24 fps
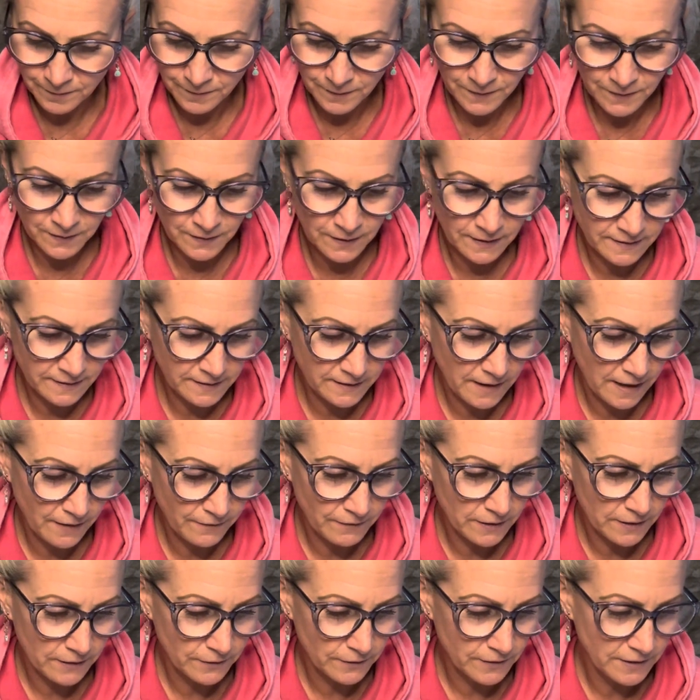So let's dive a
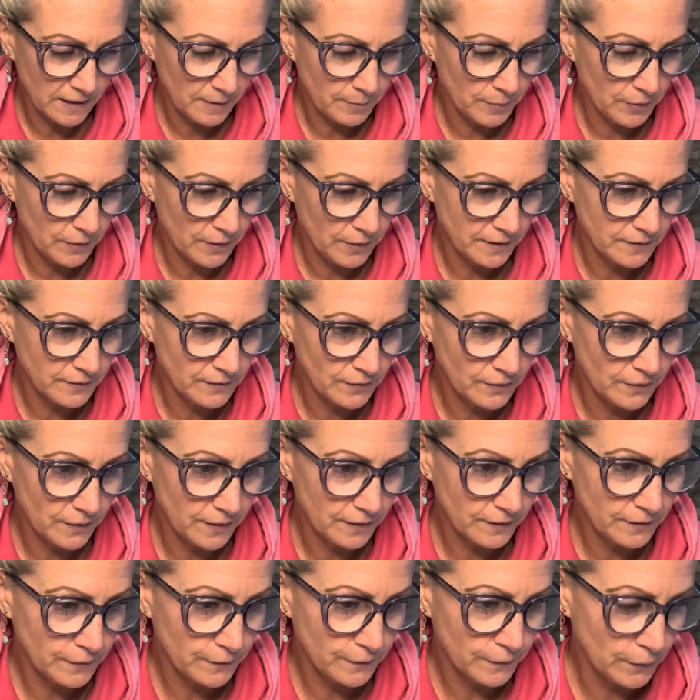little deeper into
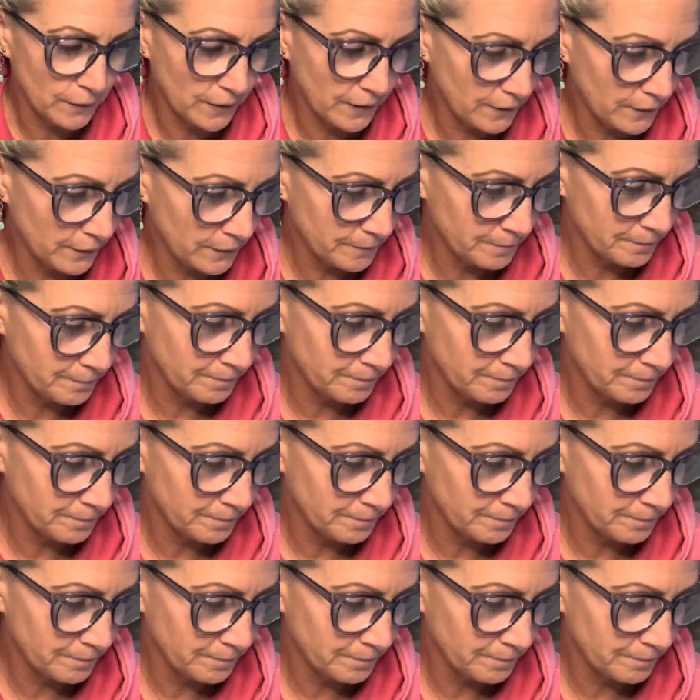this for you.